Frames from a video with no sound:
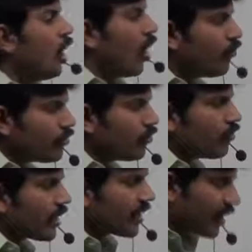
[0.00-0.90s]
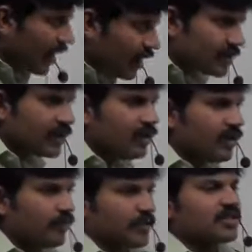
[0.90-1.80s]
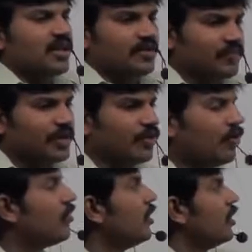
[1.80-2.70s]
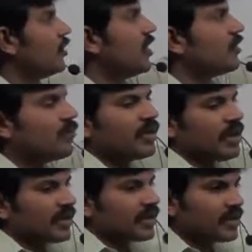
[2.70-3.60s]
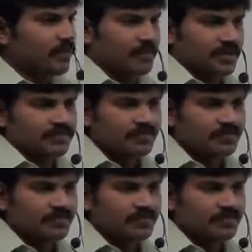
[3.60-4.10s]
How you can handle? First let me know, then only I can compile.